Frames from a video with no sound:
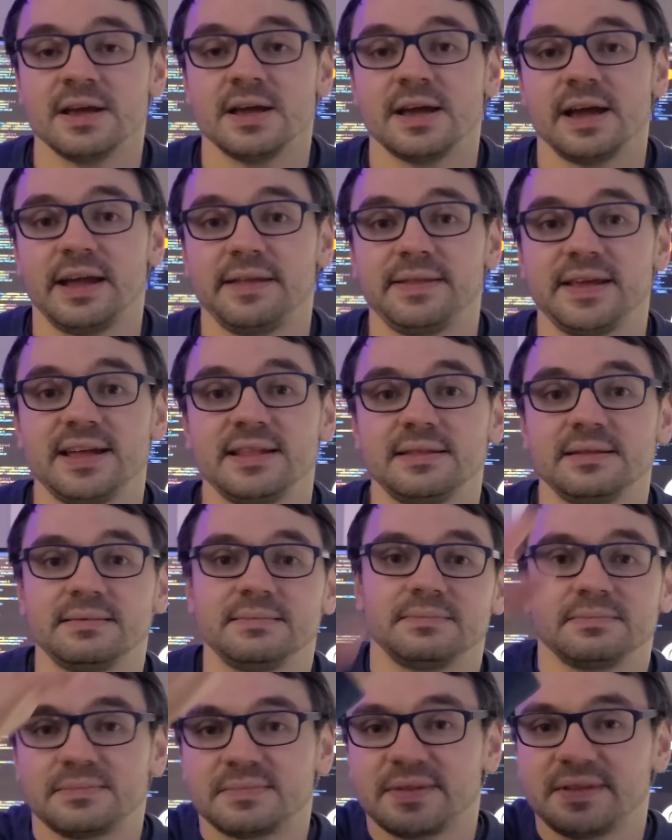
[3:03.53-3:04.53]
And
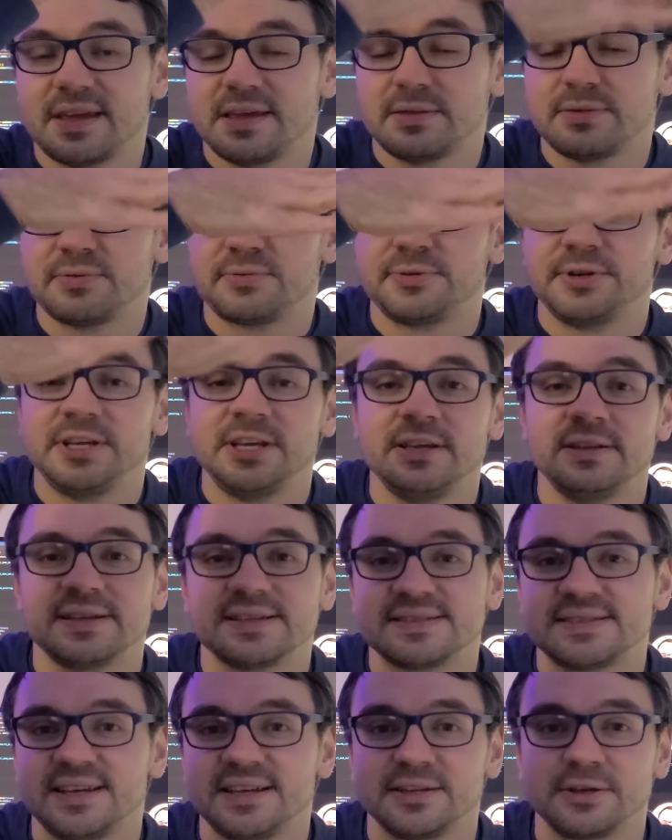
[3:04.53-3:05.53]
then day 3, let's
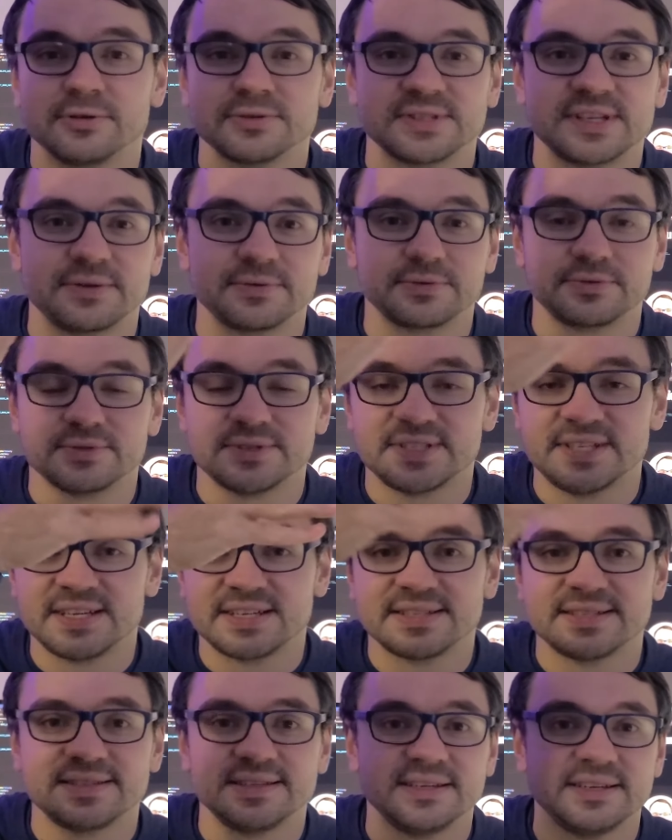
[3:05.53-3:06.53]
say it goes down to
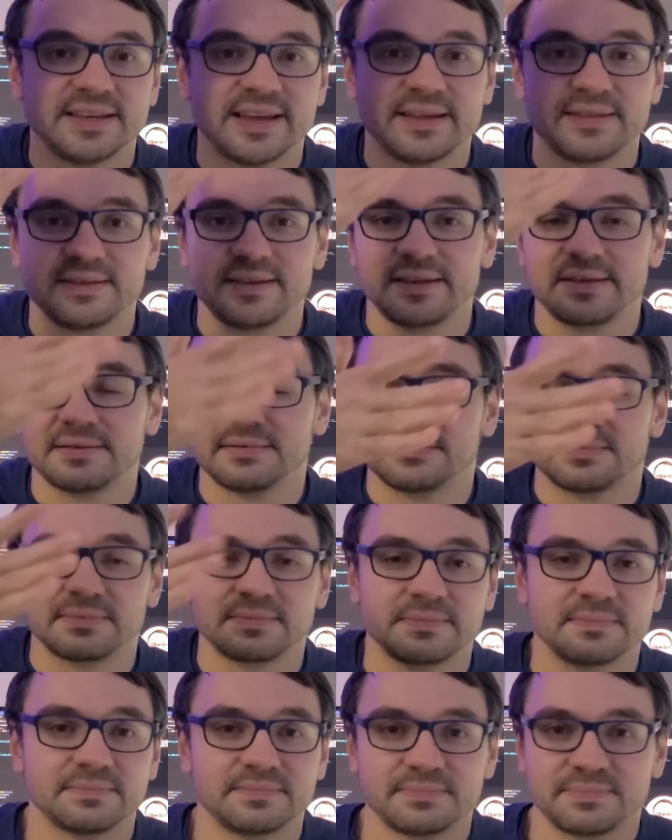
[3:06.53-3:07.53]
60 and then
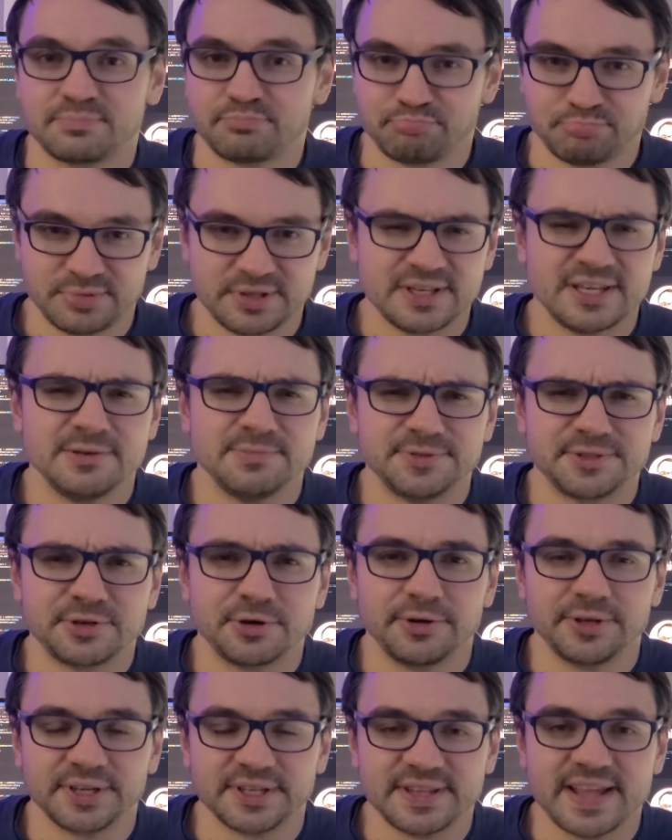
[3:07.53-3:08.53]
keeps
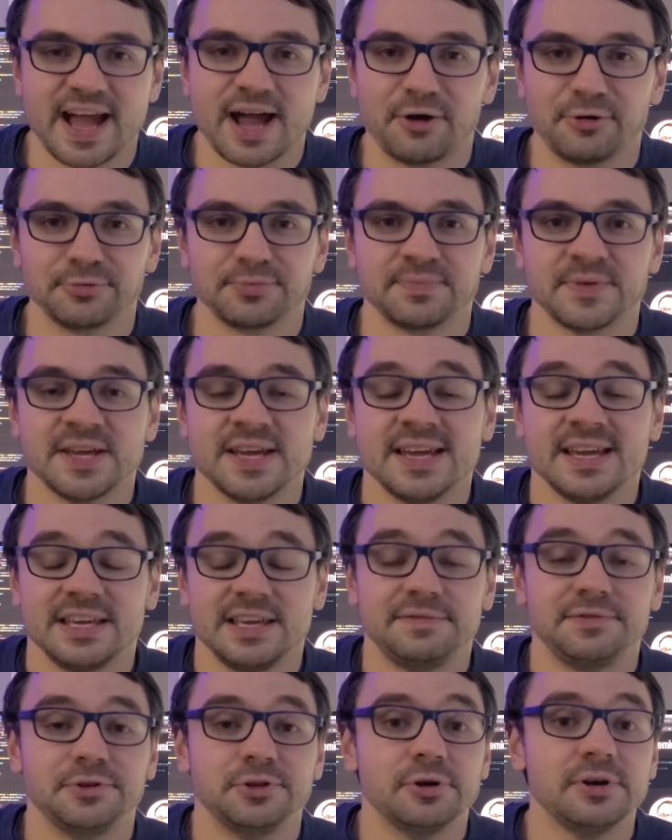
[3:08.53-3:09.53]
going down.
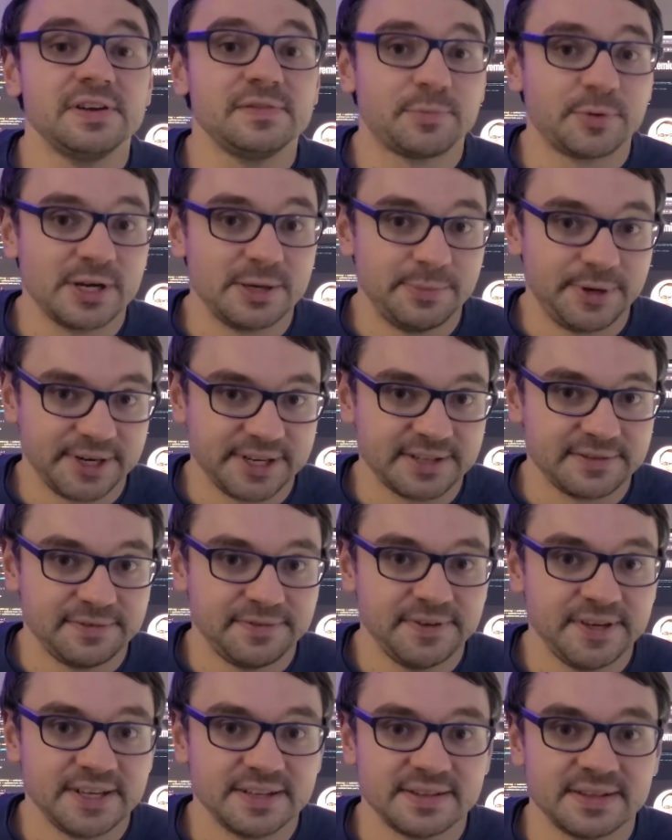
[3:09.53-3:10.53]
If you don't have product market
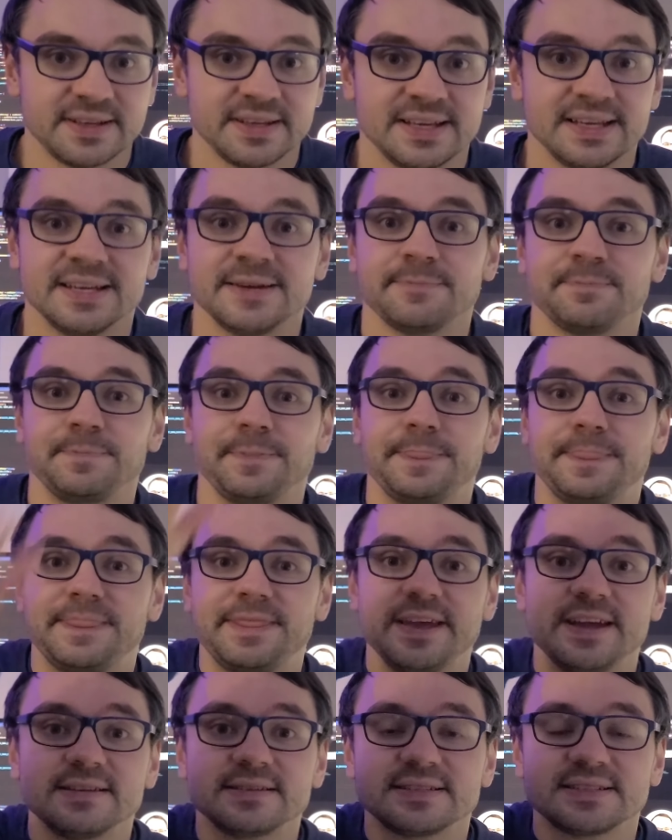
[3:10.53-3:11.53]
fit,
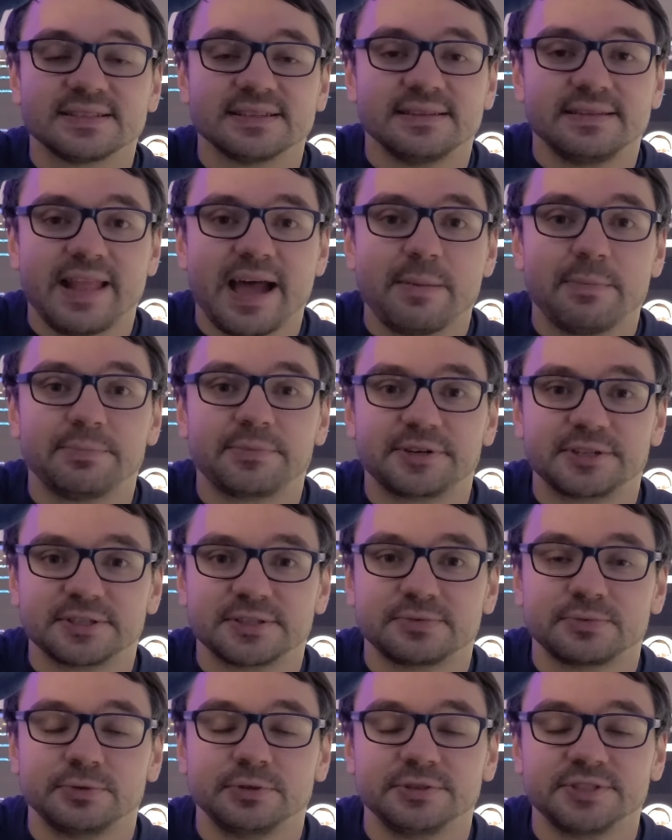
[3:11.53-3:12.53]
these numbers
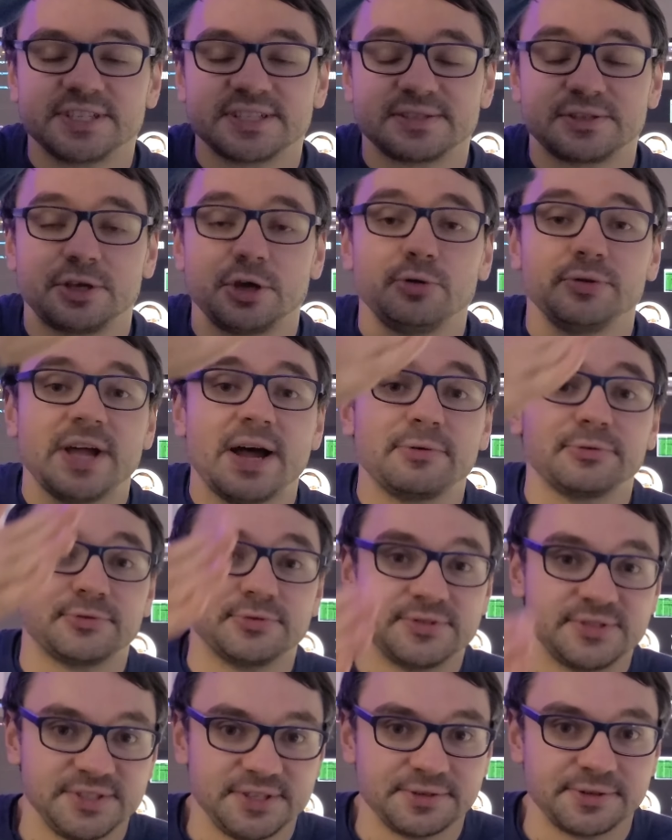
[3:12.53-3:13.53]
will just go down to
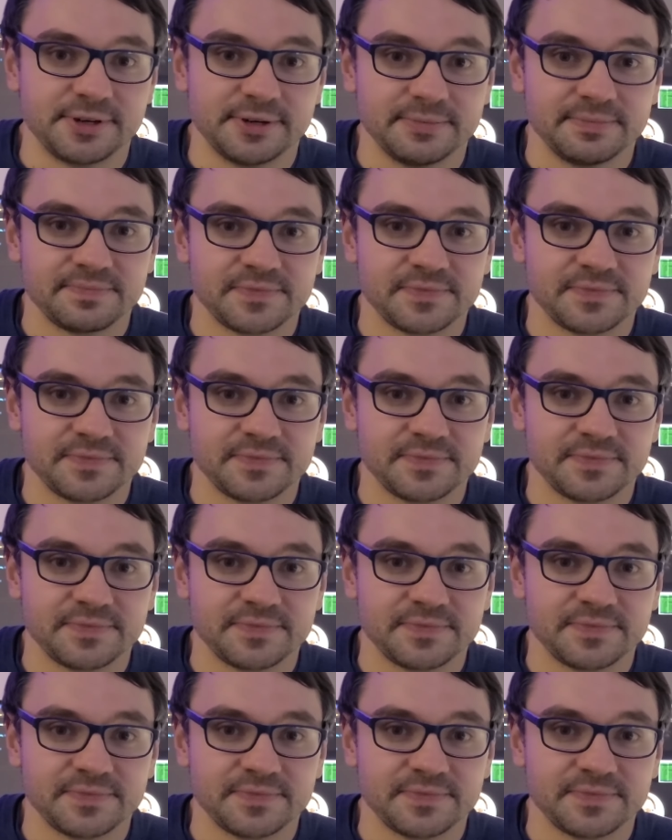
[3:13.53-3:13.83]
0.